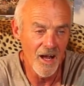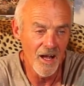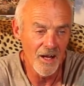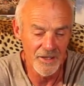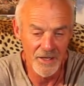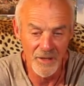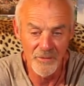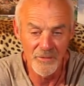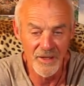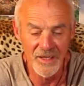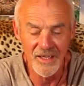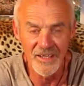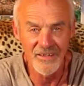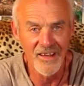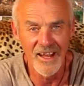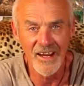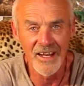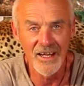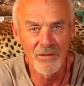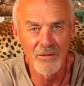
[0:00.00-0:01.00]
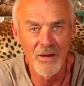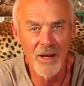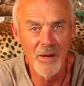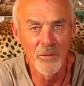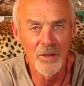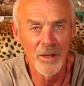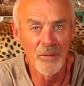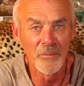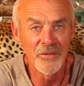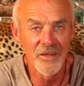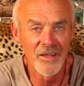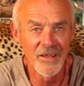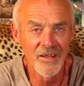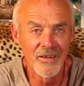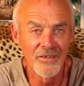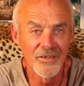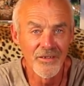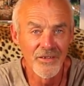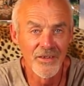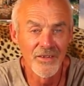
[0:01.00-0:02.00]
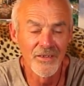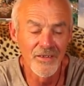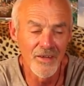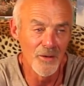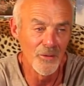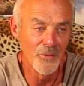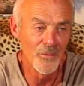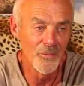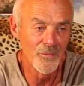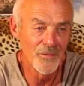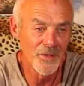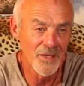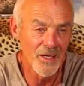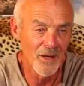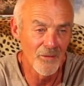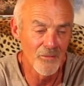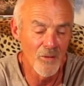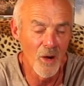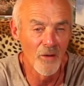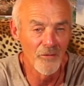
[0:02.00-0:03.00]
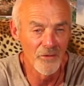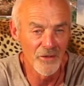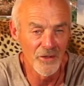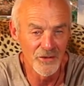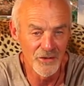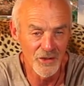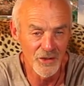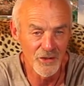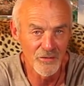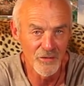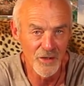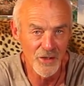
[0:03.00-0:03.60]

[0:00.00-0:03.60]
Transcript: And I don't think he's hanging around with them tiddlers. So, you know, rather than just